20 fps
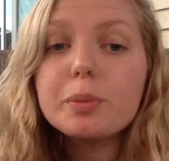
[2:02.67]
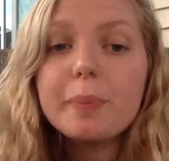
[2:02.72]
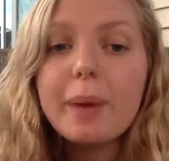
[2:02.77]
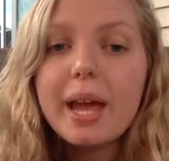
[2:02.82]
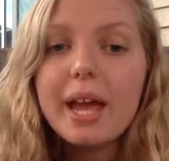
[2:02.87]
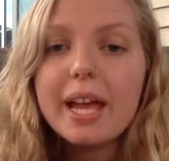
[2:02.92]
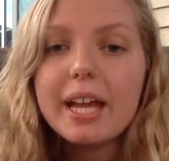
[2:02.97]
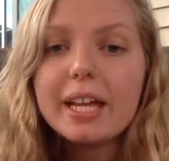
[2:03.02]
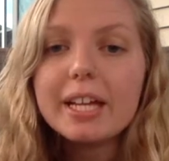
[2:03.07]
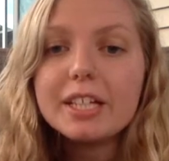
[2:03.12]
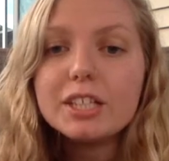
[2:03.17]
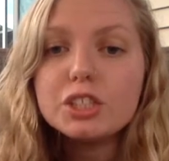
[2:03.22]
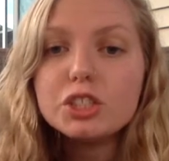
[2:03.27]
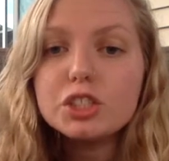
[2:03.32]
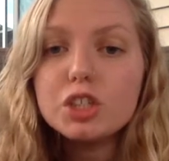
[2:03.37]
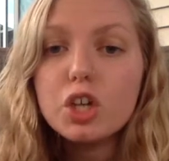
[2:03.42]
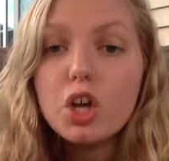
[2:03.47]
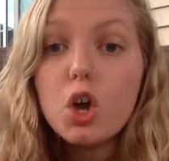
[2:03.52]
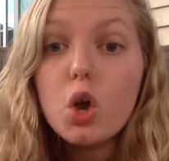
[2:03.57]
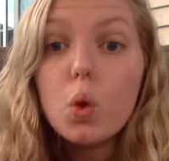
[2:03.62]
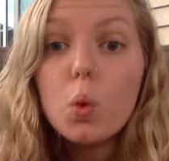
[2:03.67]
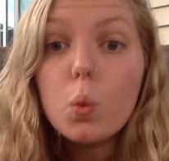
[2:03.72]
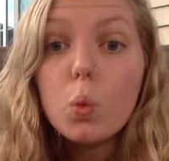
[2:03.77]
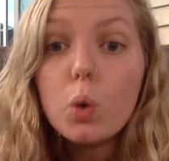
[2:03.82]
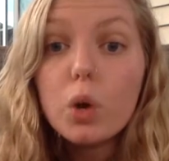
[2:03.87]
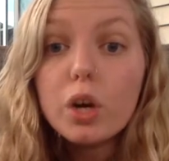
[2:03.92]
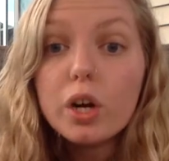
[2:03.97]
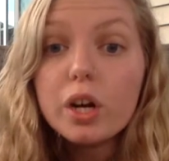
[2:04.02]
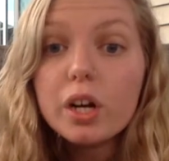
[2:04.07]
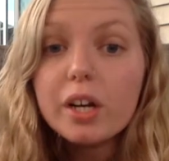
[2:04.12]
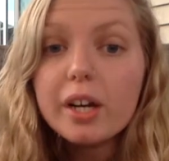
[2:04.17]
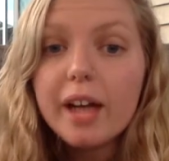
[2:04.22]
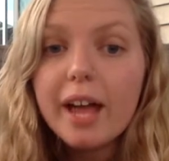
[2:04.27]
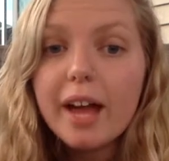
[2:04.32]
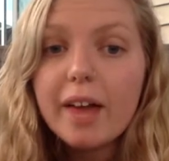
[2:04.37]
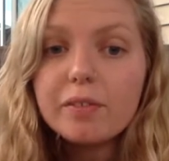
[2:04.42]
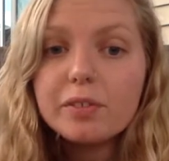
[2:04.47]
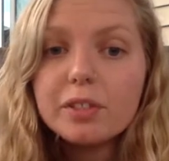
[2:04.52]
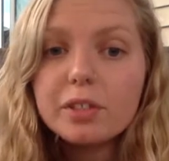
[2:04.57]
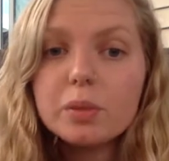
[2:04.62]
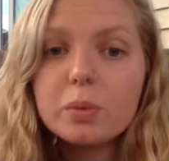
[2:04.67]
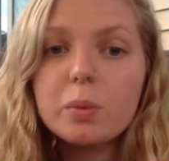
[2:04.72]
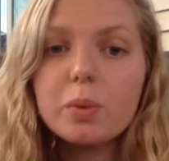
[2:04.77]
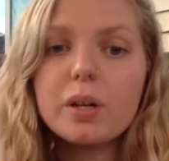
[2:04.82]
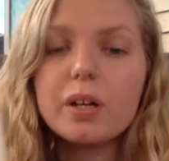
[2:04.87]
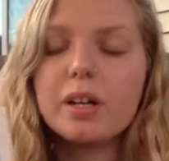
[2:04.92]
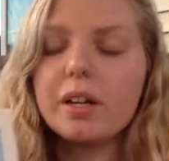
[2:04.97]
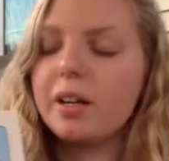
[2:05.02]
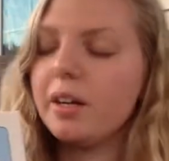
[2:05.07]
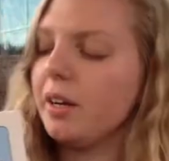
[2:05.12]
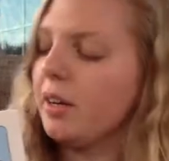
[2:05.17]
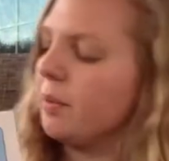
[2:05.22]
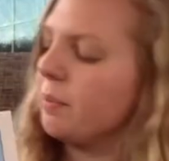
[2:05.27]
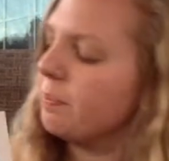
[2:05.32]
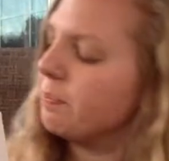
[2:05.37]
page, word after word.